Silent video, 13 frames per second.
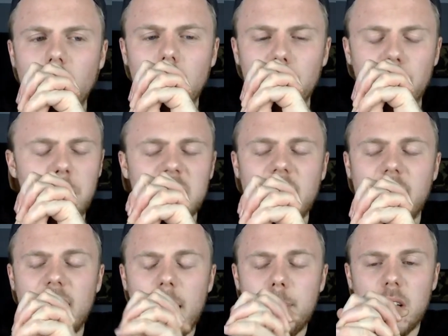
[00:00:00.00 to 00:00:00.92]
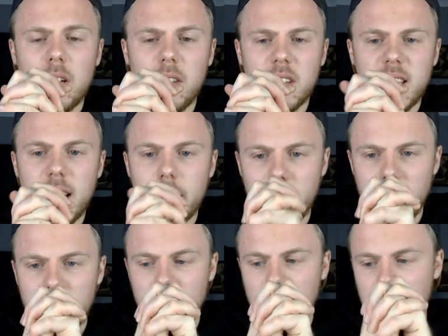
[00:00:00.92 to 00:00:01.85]
the second episode of the
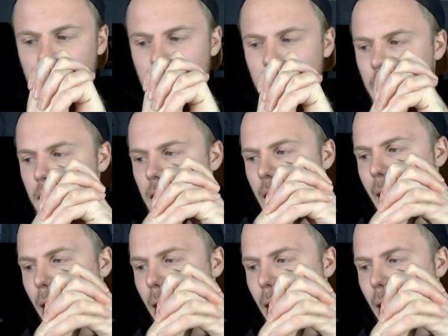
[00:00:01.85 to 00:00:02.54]
series, how